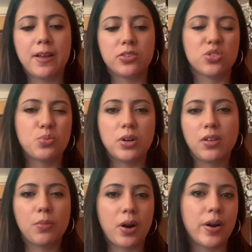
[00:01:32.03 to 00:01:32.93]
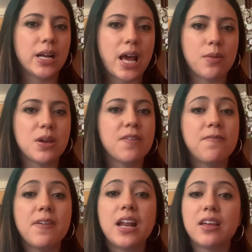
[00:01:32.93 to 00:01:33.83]
Just read a little bit on anatomy, if
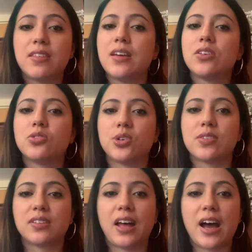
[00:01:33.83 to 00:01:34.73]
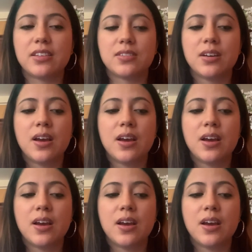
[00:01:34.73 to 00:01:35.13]
anything, just that.